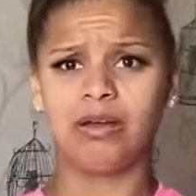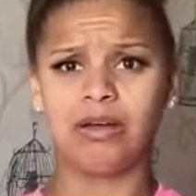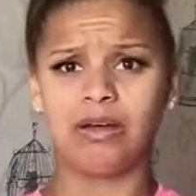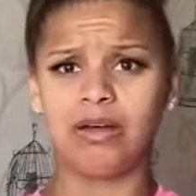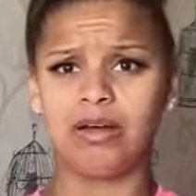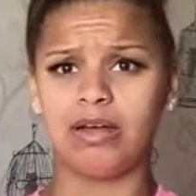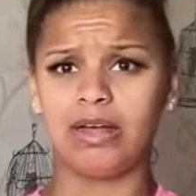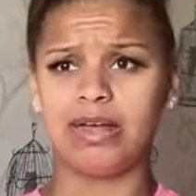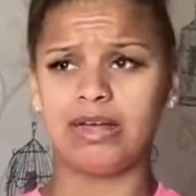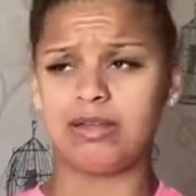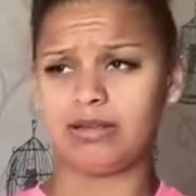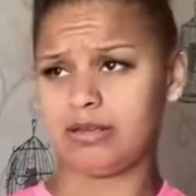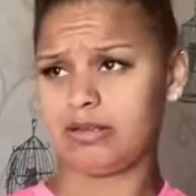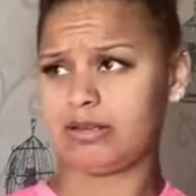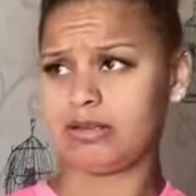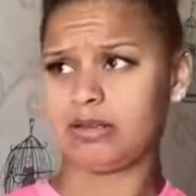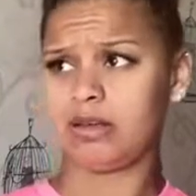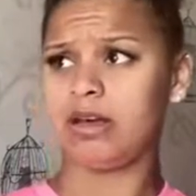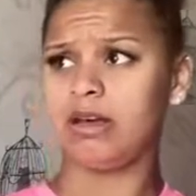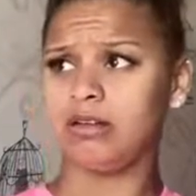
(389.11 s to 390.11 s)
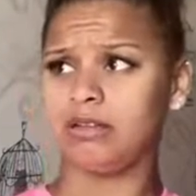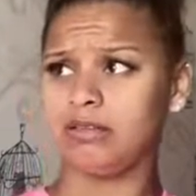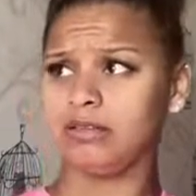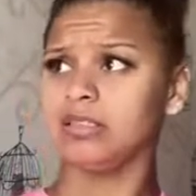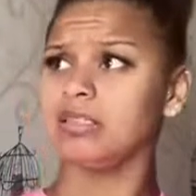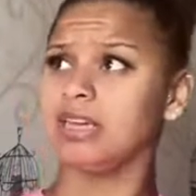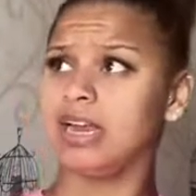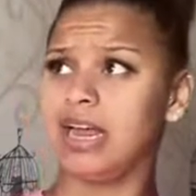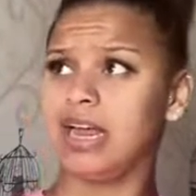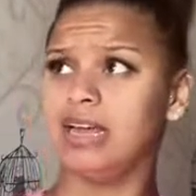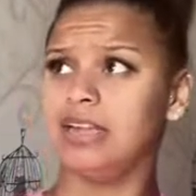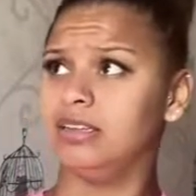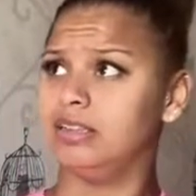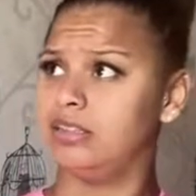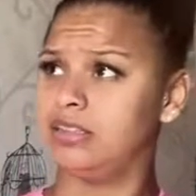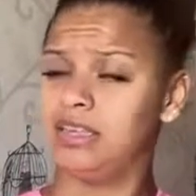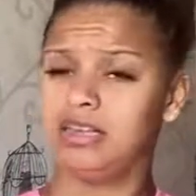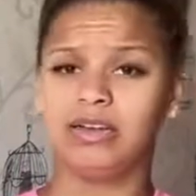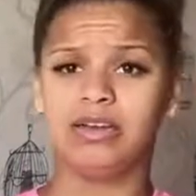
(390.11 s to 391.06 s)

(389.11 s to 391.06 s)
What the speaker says: I can't stand the